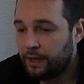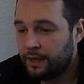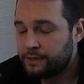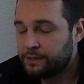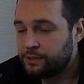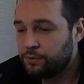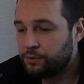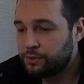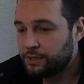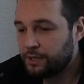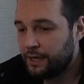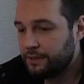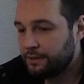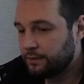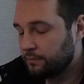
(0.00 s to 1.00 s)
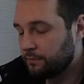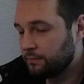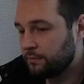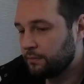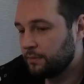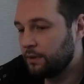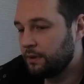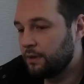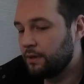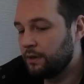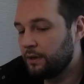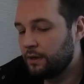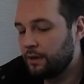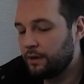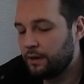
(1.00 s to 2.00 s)
As you said,
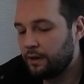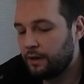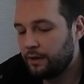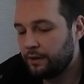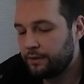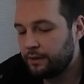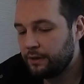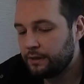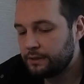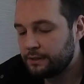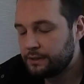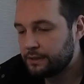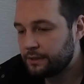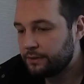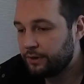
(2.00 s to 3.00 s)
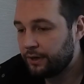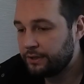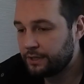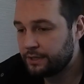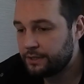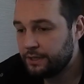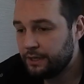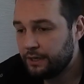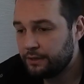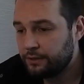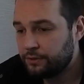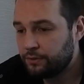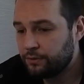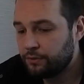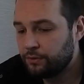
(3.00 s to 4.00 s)
I think it's a great
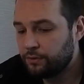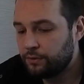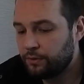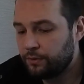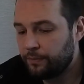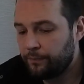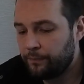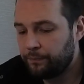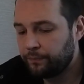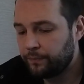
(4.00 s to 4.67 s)
idea to